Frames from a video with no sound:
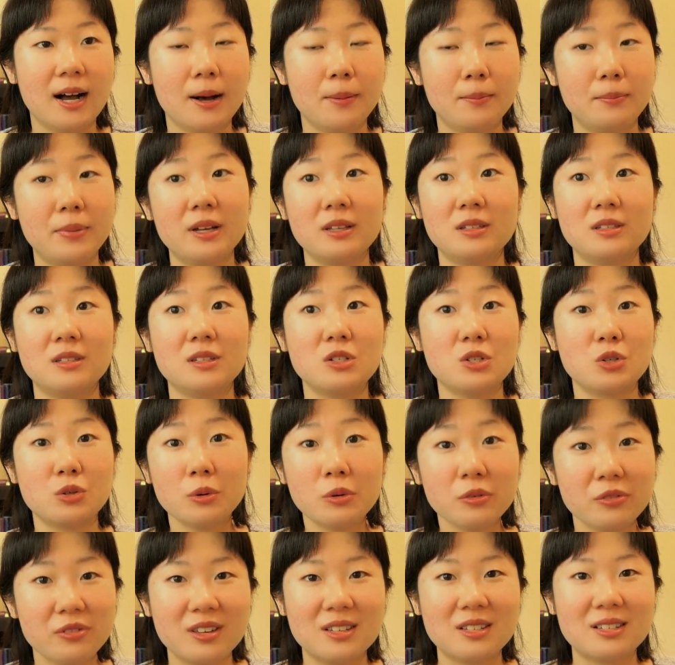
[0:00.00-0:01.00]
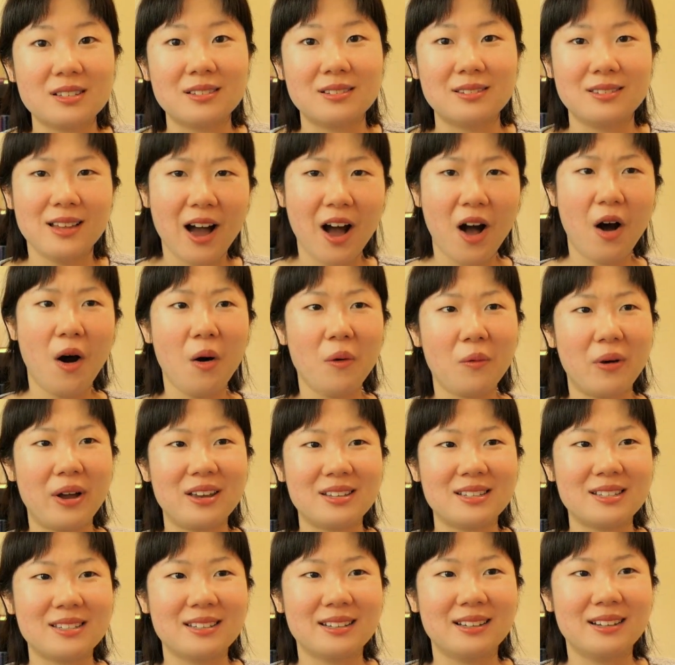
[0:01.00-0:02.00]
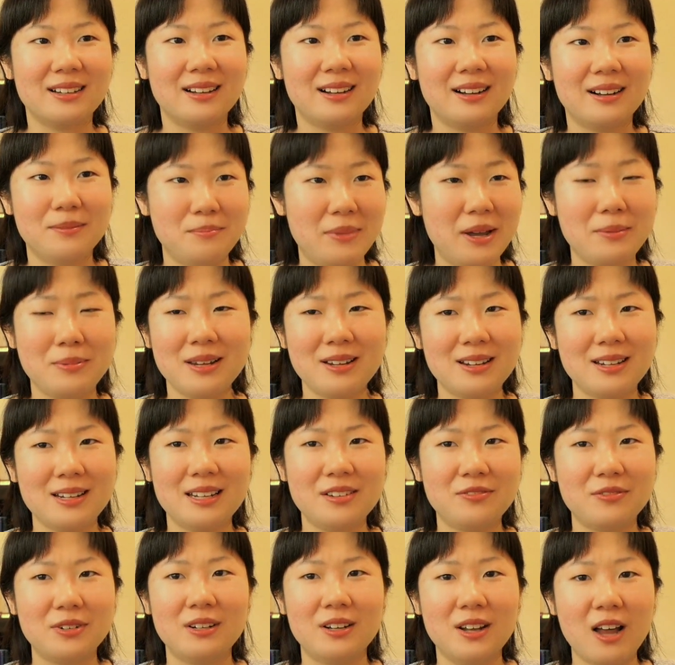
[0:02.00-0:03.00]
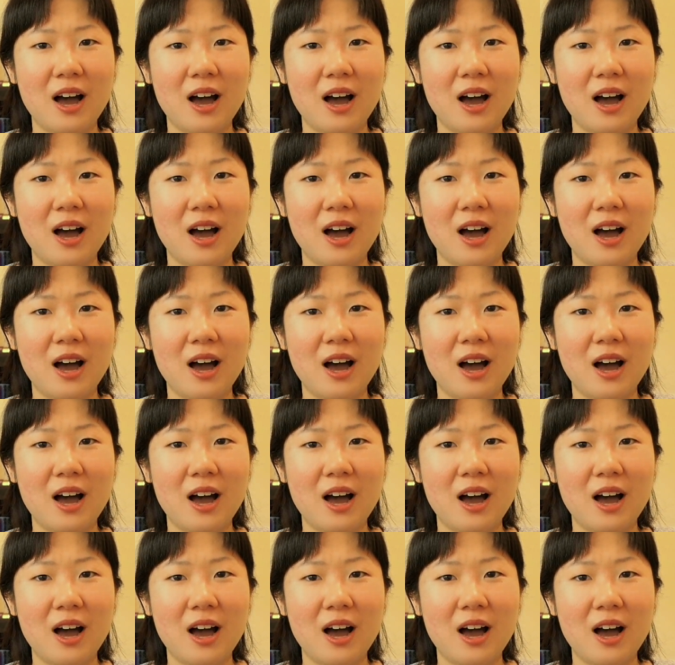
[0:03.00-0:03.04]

But the truth is, not always, maybe even